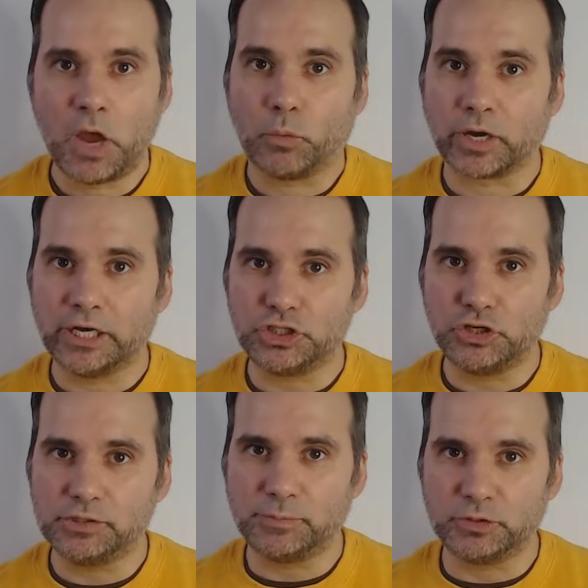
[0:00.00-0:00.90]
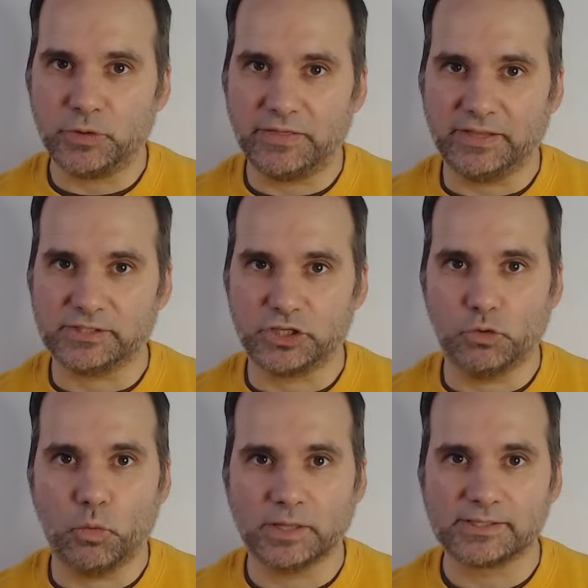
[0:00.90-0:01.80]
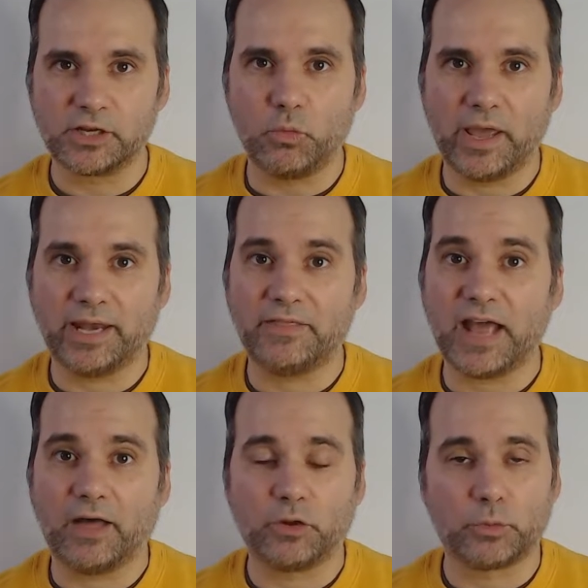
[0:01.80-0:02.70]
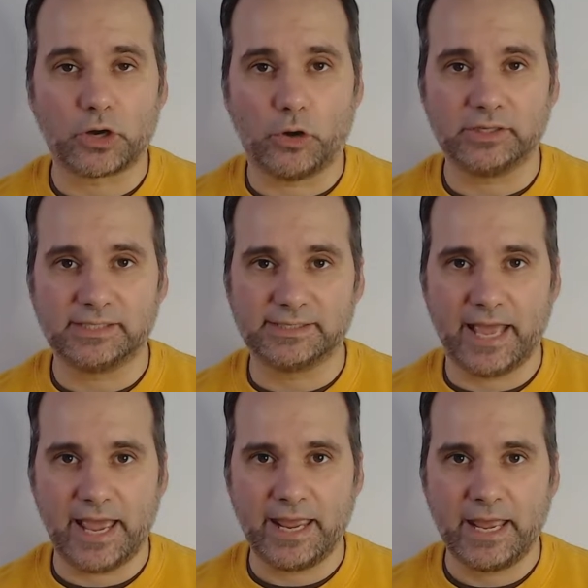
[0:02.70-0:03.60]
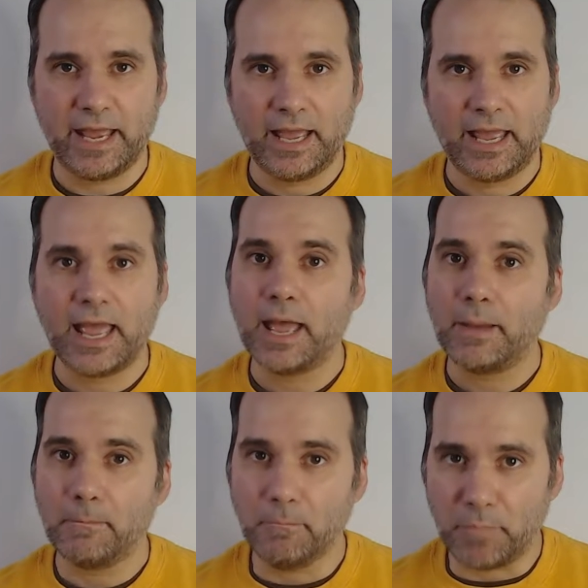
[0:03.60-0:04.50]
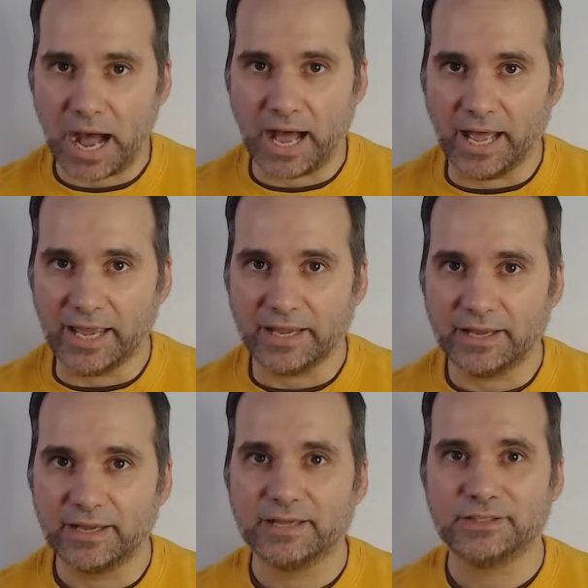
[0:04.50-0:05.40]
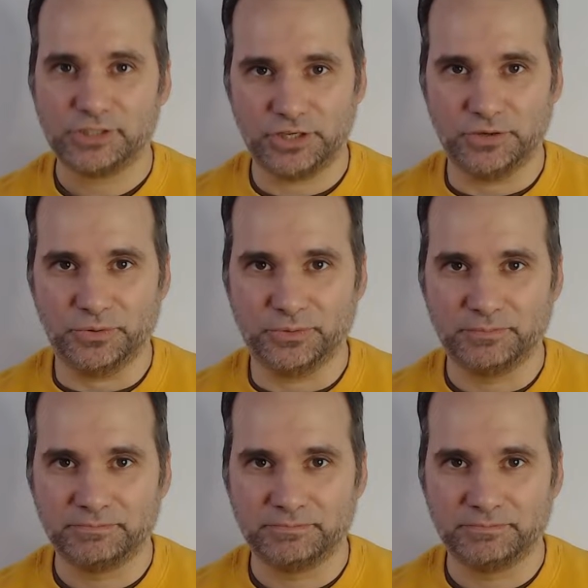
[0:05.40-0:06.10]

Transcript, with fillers: We're going to choose between these two. One's going to win and the other we're going to say bye to.